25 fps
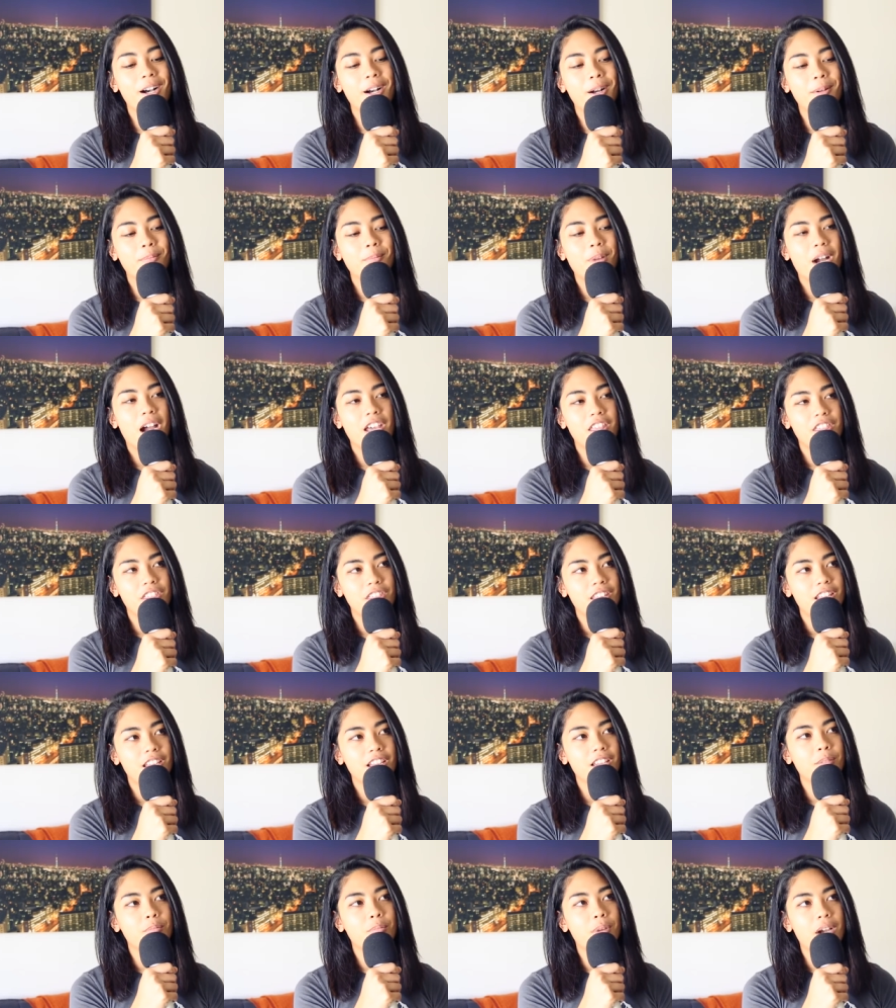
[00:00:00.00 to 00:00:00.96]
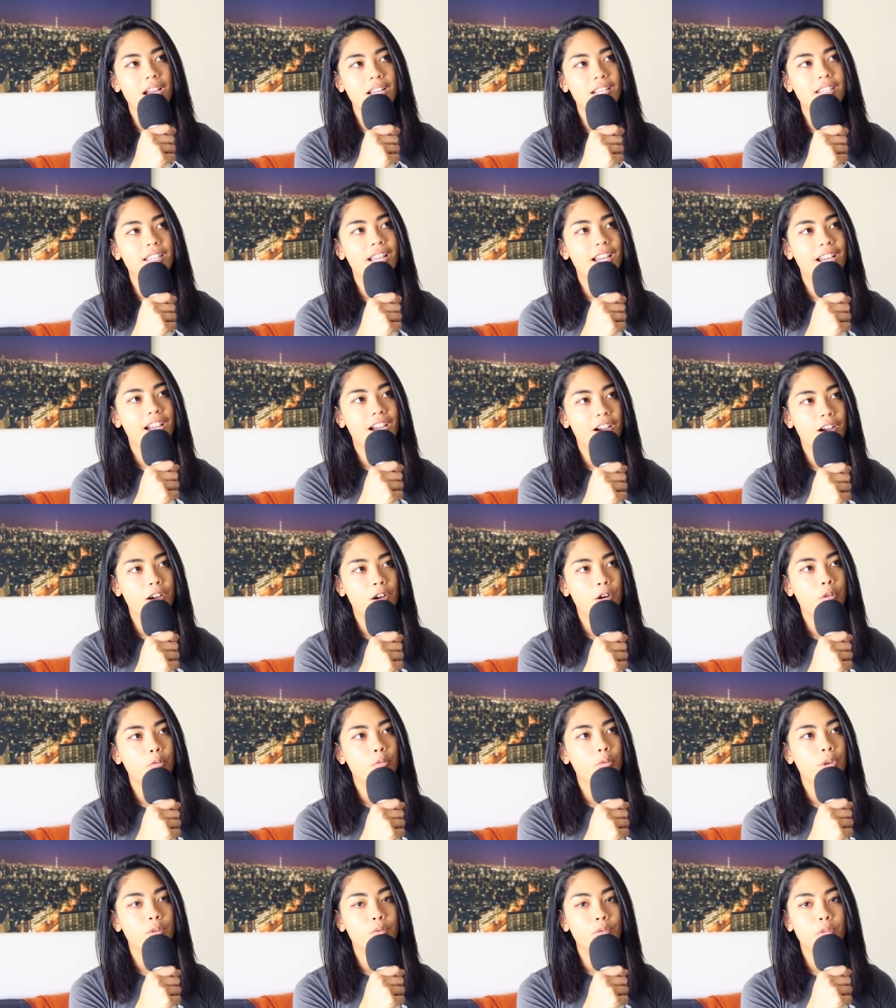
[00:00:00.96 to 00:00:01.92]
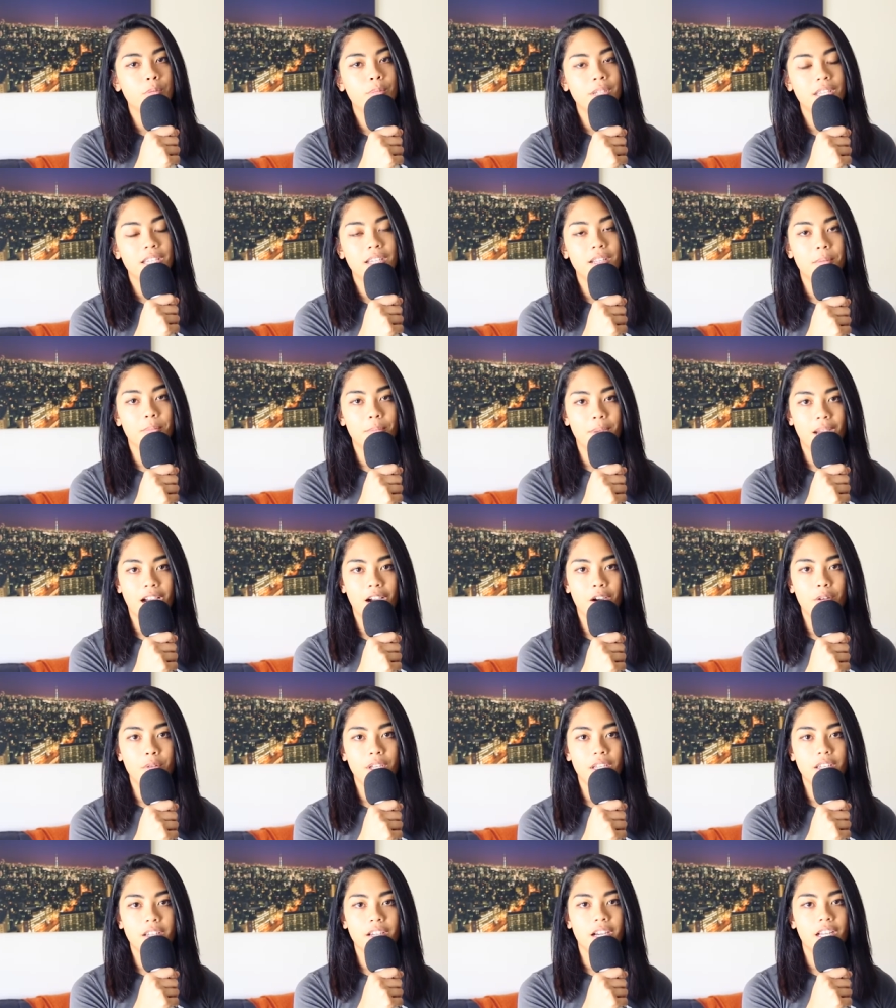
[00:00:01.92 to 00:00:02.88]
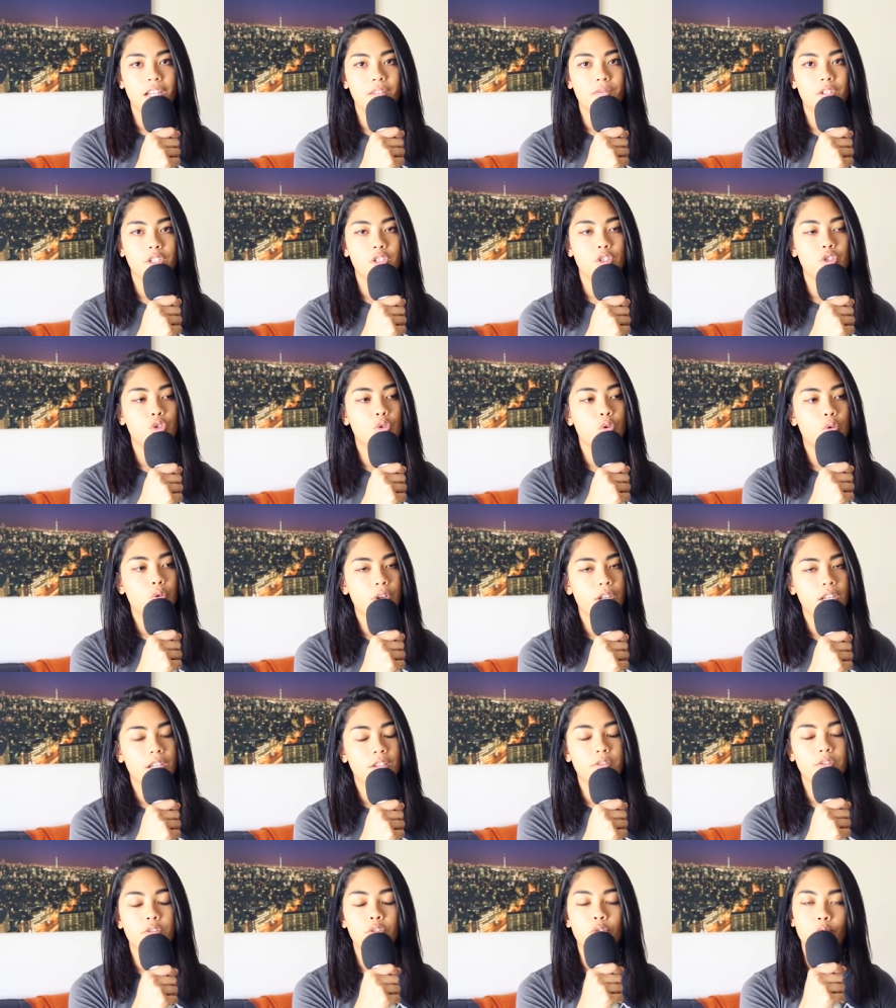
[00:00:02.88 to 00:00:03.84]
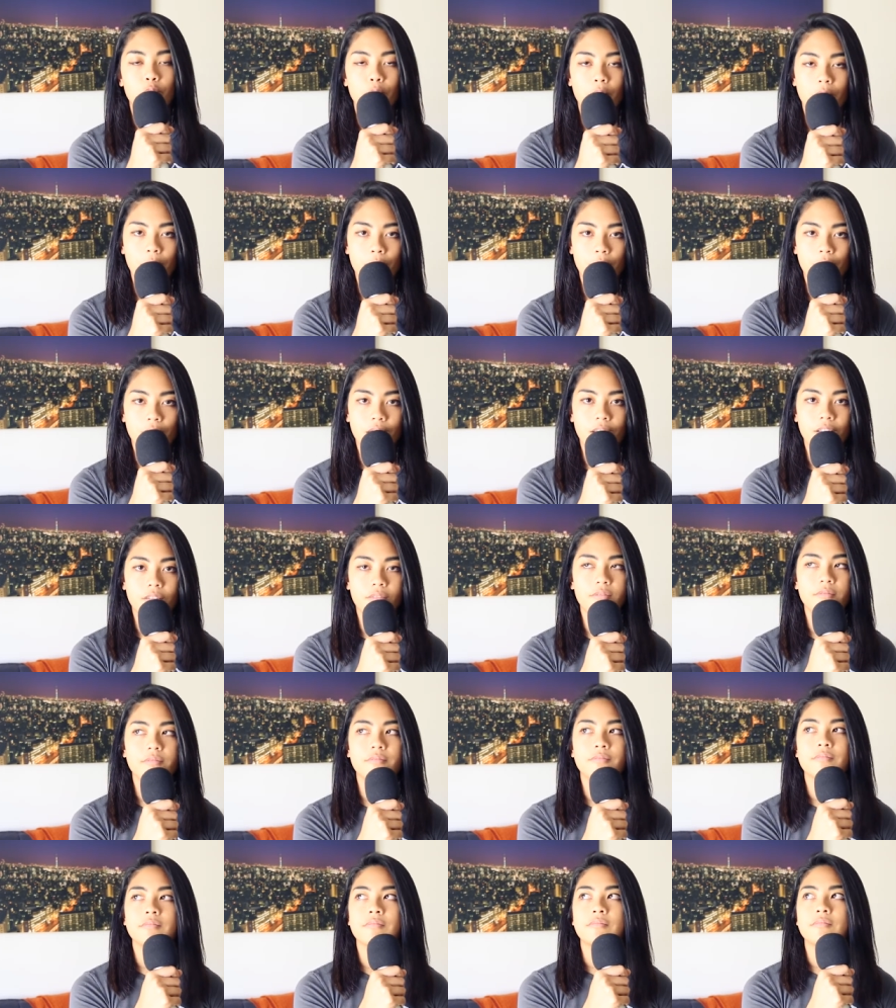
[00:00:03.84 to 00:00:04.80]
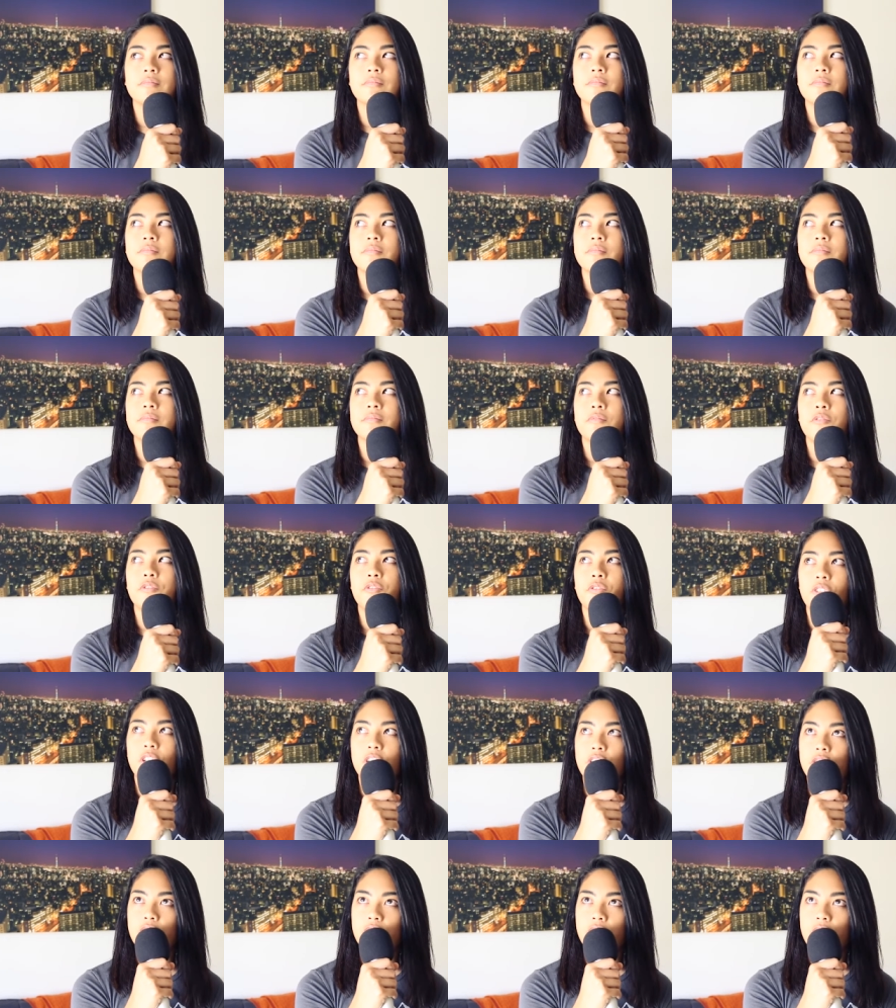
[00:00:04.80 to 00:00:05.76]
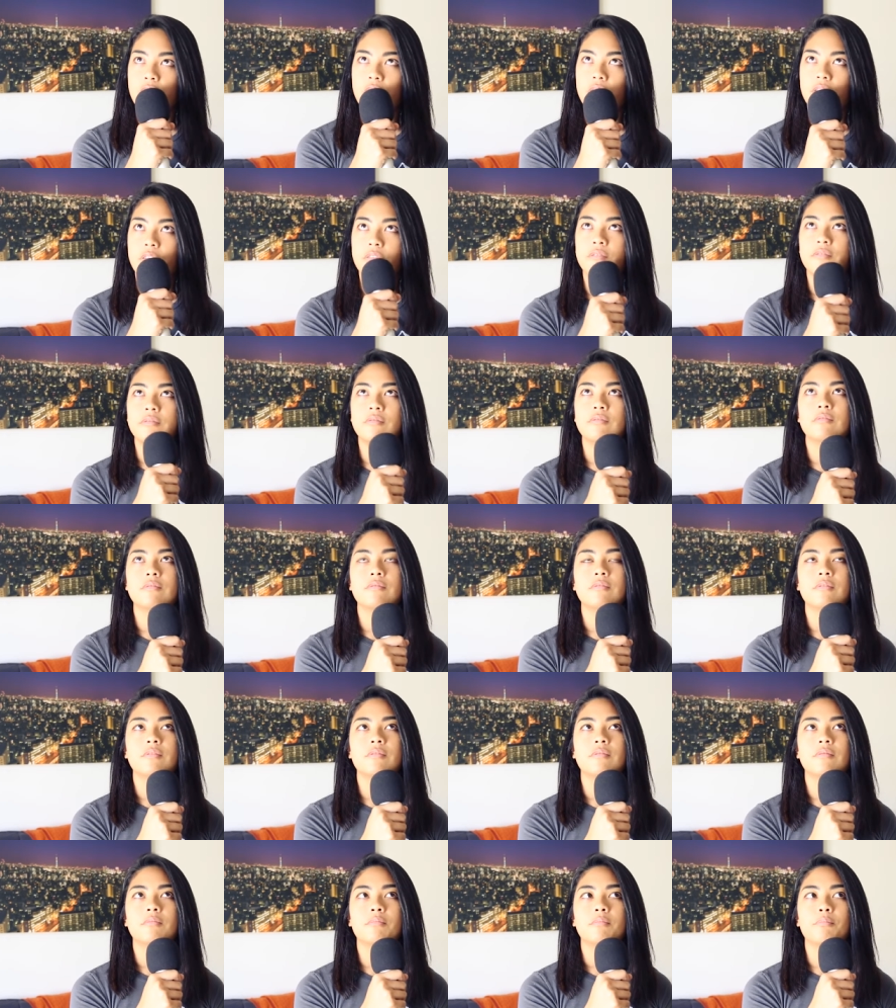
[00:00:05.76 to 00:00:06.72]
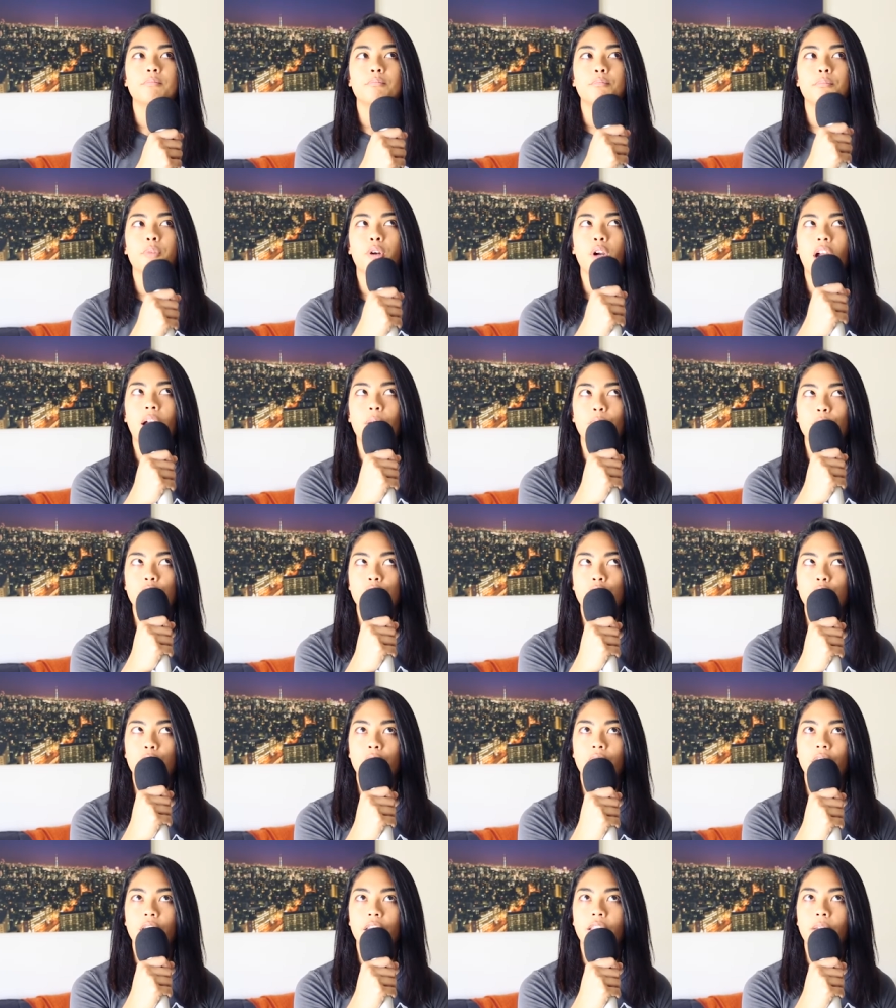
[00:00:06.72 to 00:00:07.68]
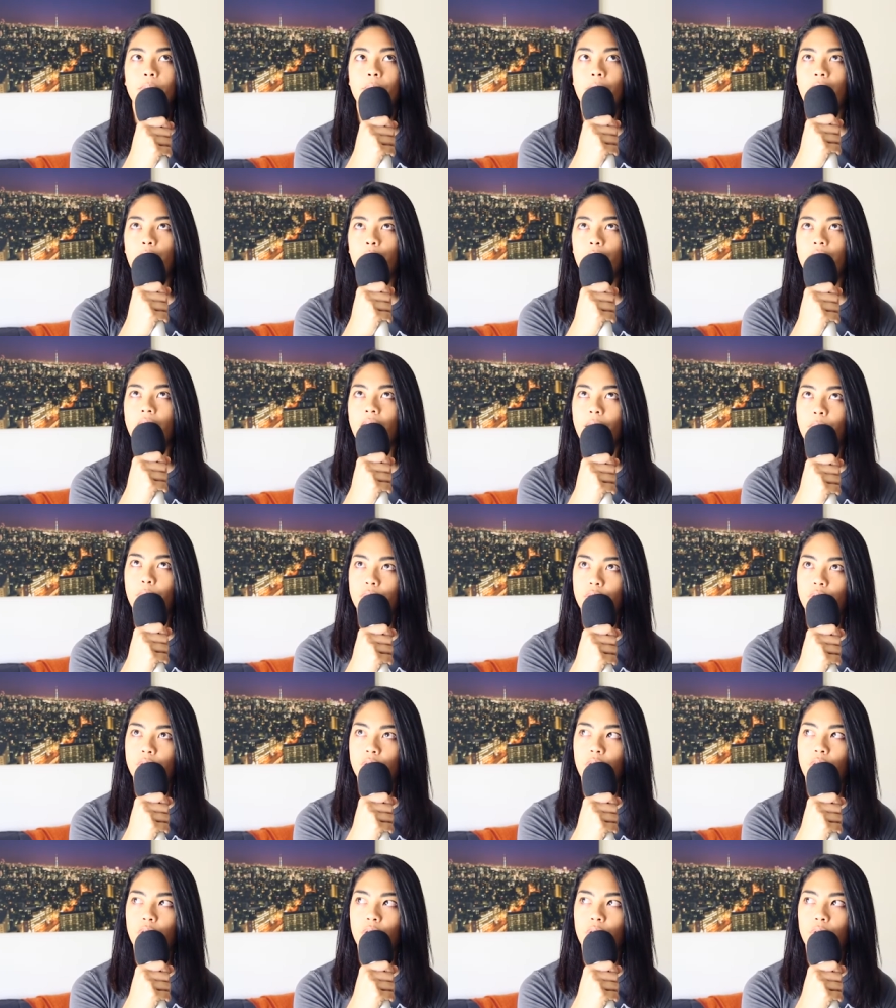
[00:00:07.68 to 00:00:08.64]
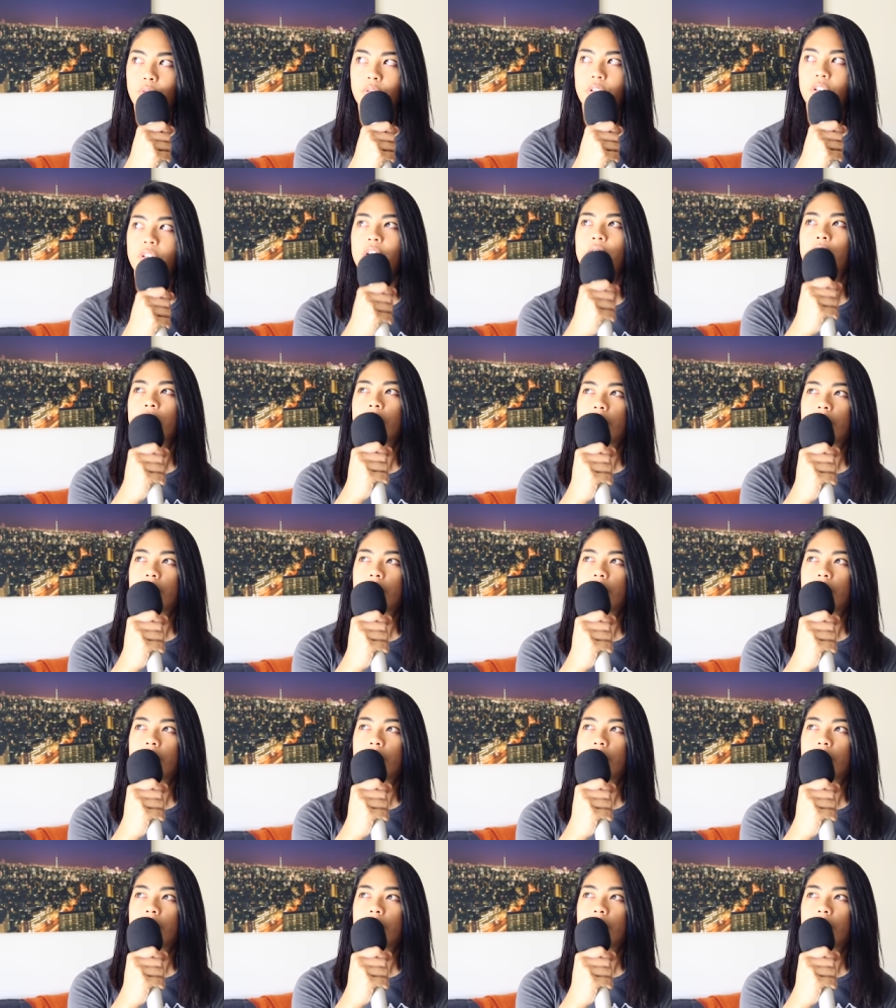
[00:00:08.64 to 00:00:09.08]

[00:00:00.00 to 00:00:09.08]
I think by now we will be in Maui, kind of enjoying swimming, fishing, perhaps shooting the Maui episode.